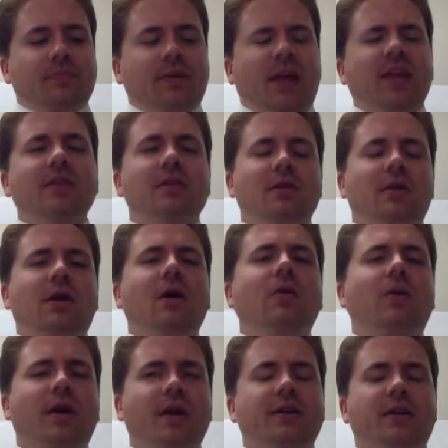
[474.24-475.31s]
In the long
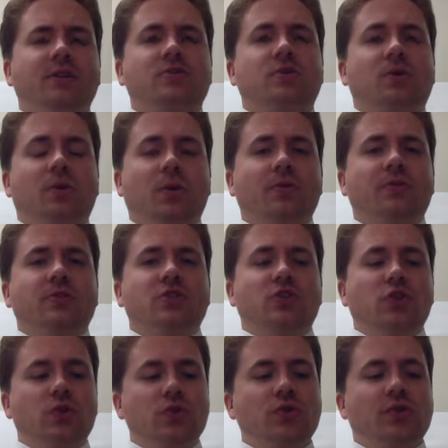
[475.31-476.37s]
run, industrial growth is
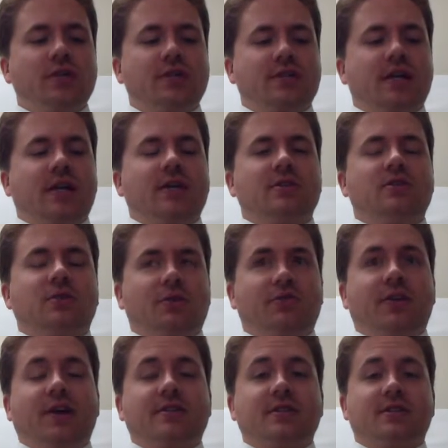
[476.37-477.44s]
usually seen to
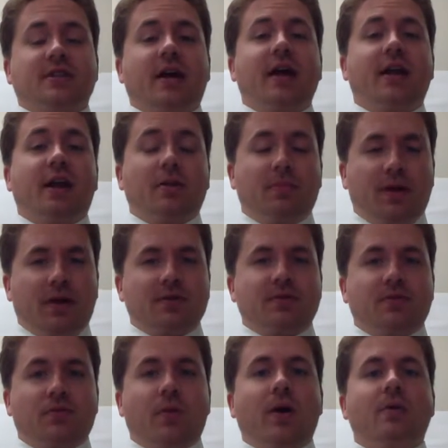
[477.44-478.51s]
affect society in a
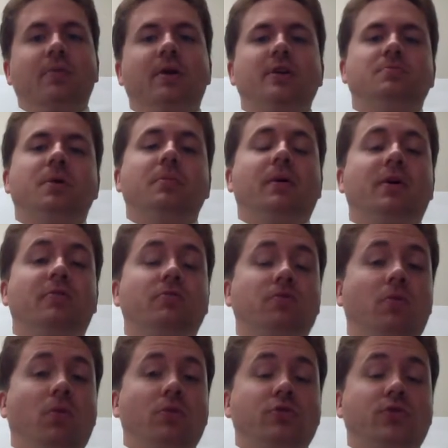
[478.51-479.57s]
positive way because people have
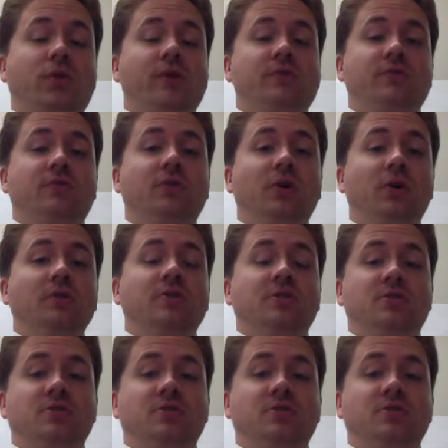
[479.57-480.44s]
more choice of goods and